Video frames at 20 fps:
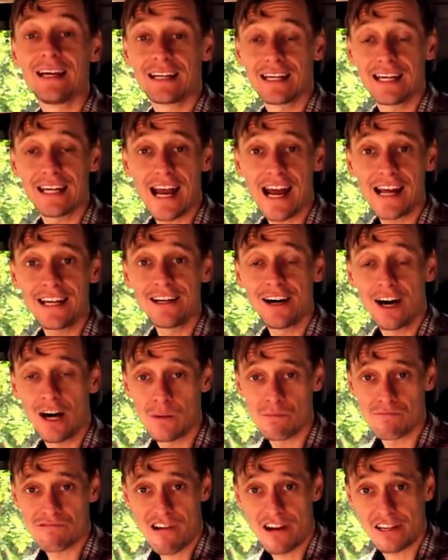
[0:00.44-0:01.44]
G'day,
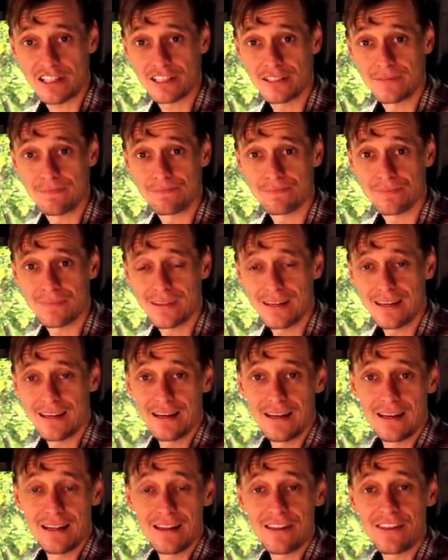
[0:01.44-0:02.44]
I'm Brett.
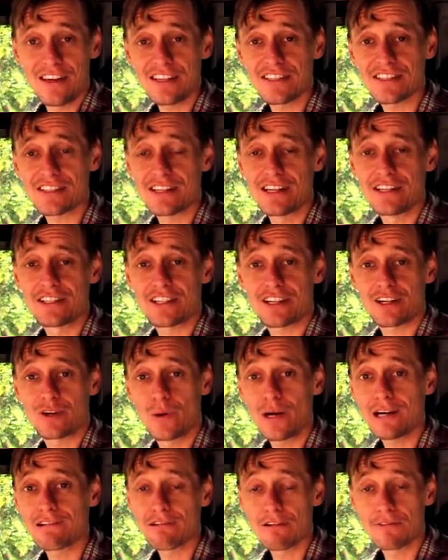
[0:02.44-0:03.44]
This is a
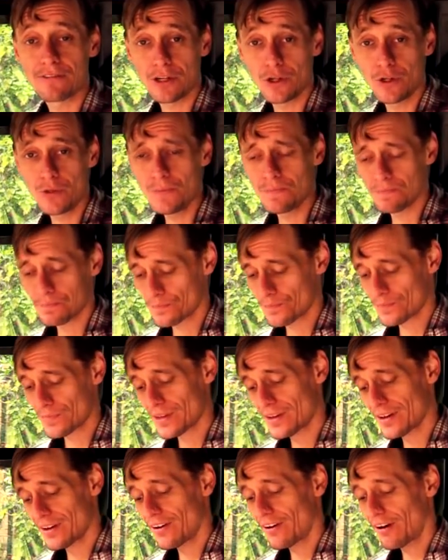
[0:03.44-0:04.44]
quick review
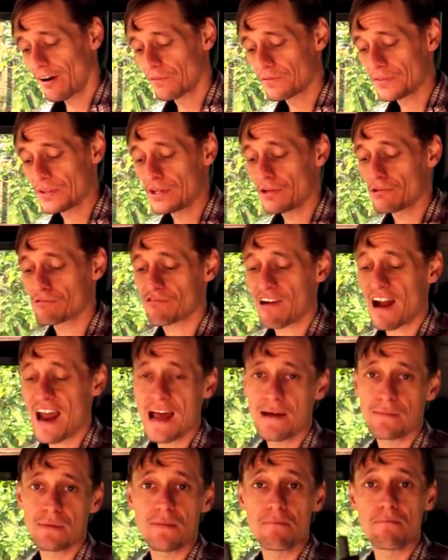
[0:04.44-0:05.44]
of the
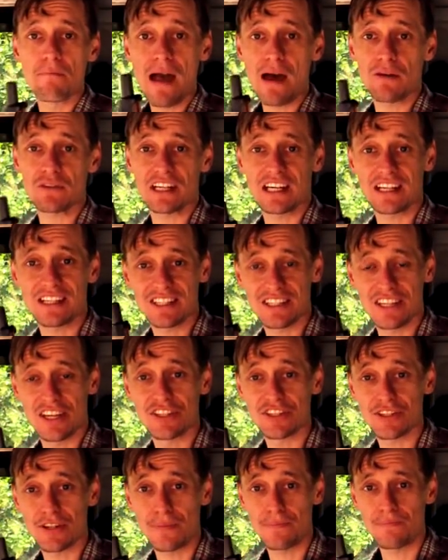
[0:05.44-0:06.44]
RAM mounting
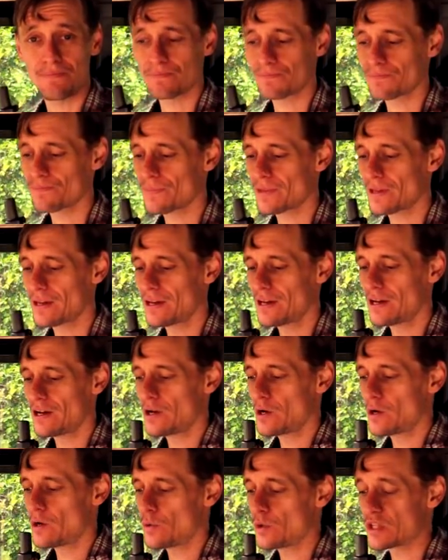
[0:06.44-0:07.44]
system,
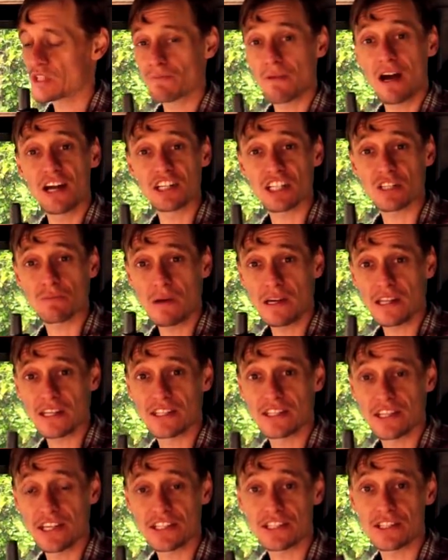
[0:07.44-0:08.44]
which may just be the
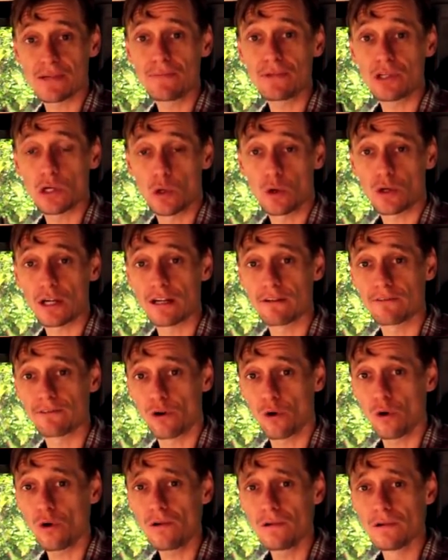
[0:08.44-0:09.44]
system you're looking
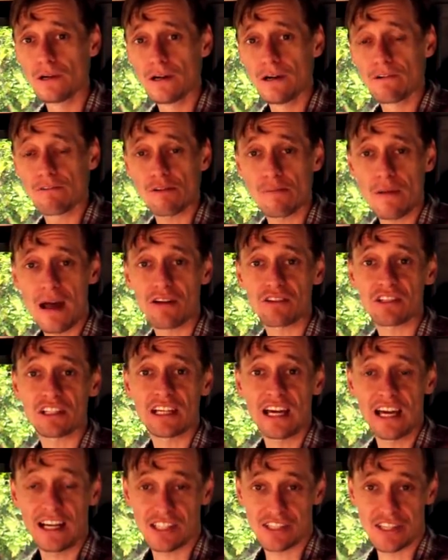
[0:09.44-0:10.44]
for
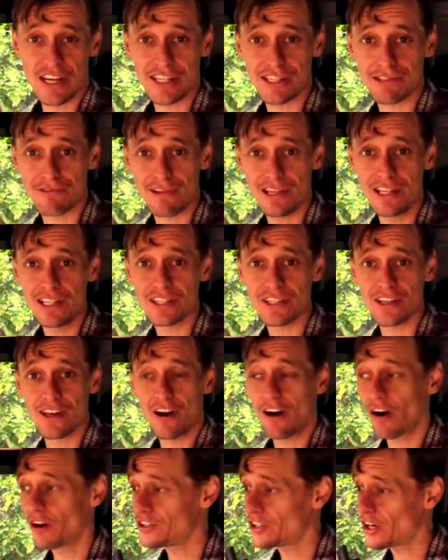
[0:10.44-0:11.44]
mounting accessories
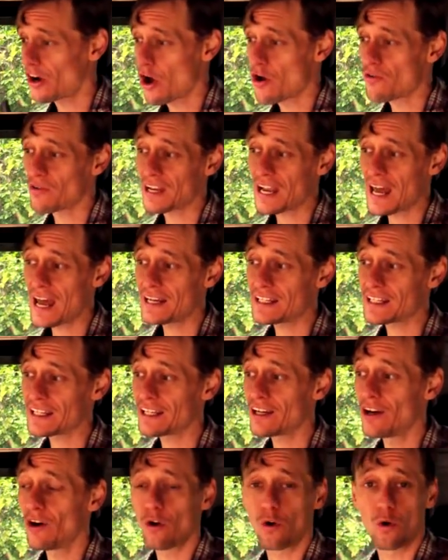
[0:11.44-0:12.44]
on your
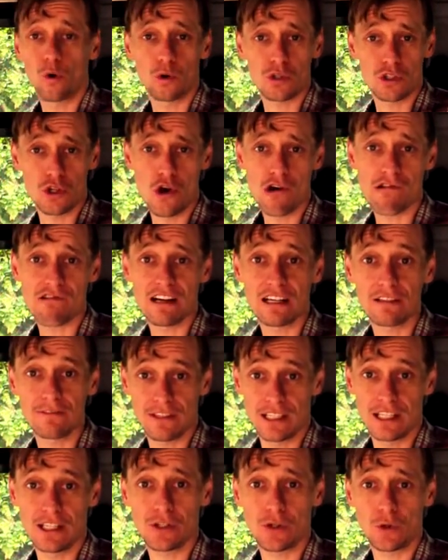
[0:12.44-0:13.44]
overlanding or touring
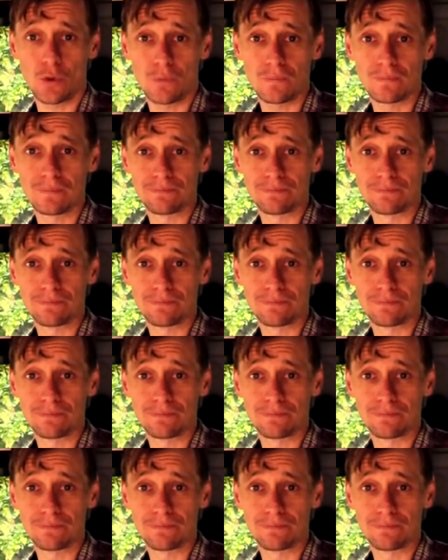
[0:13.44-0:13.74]
vehicle.